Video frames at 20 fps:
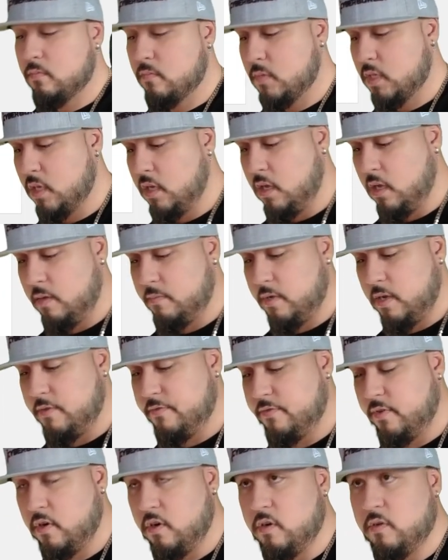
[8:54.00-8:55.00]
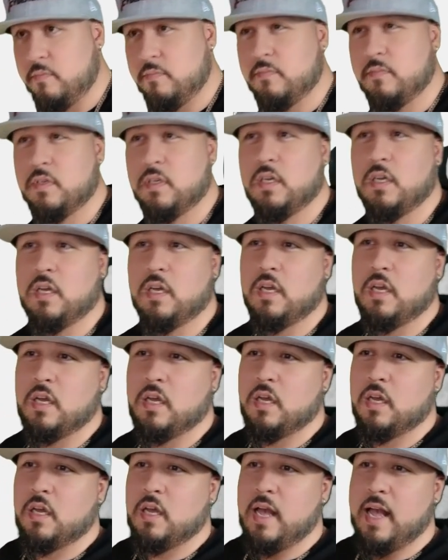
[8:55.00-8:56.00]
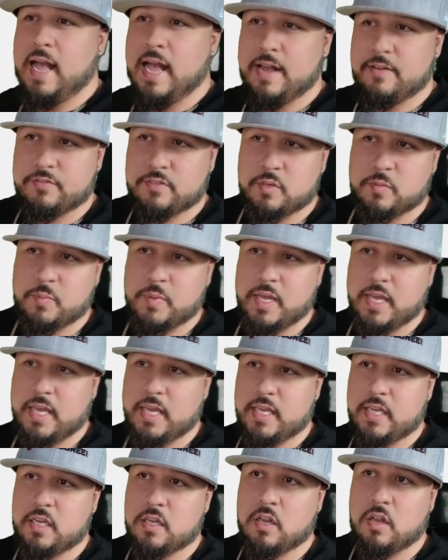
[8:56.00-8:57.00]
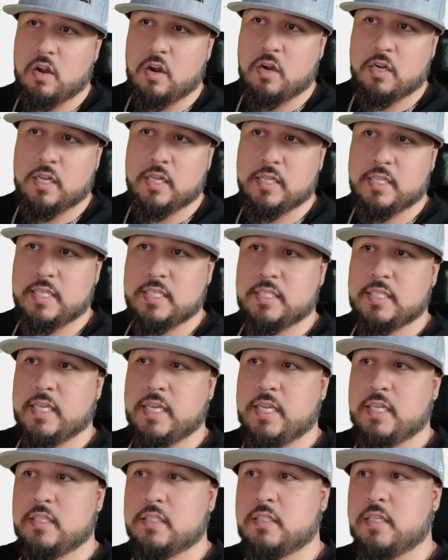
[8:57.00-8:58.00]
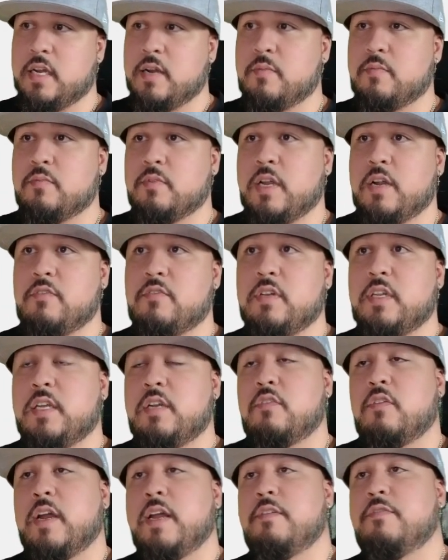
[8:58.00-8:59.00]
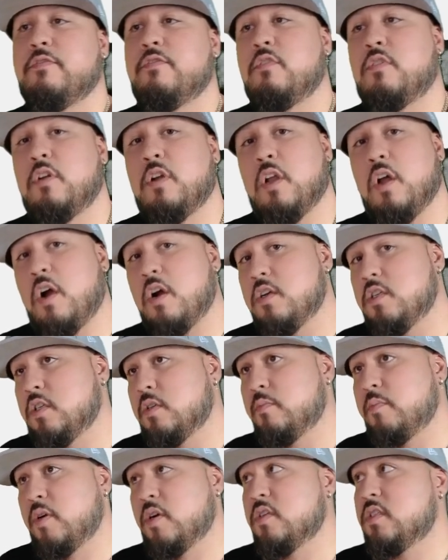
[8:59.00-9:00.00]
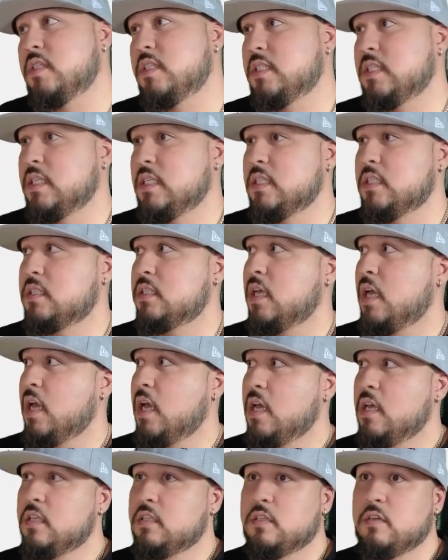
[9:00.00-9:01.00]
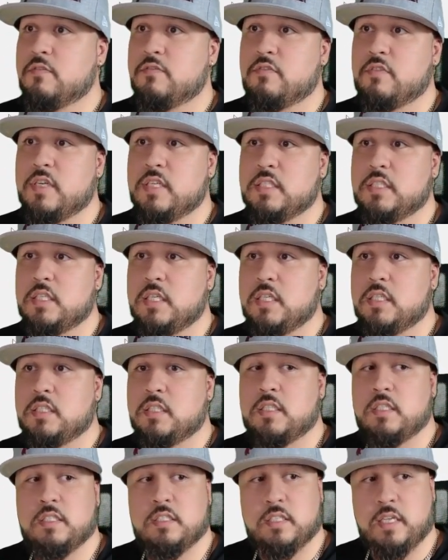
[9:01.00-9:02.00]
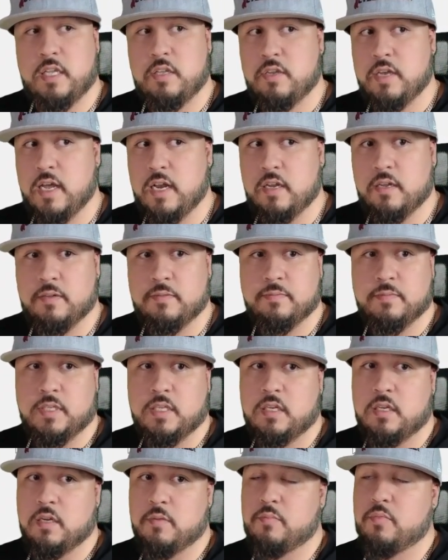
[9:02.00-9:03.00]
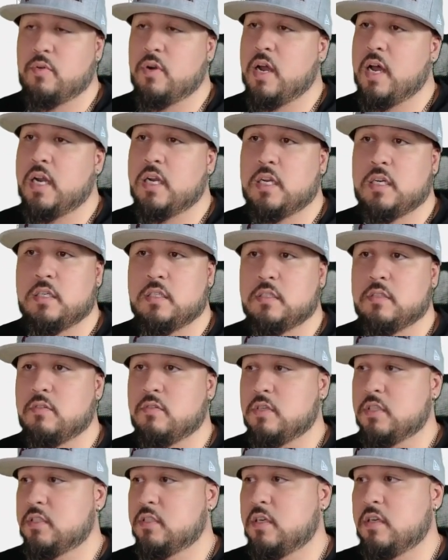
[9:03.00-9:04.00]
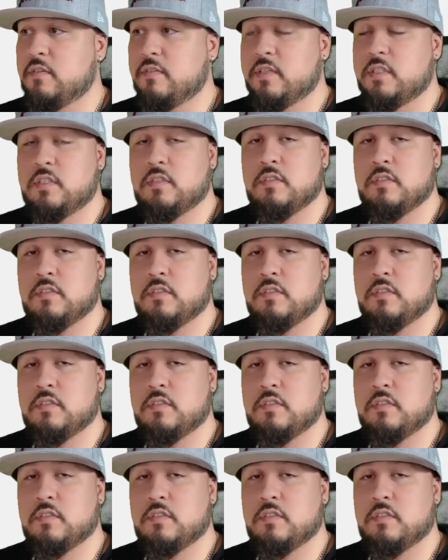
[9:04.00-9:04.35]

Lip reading: Affirm, Afterpay, Klarna, these things, they're really great for larger purchases. So, for instance, let's say you got a product or a service or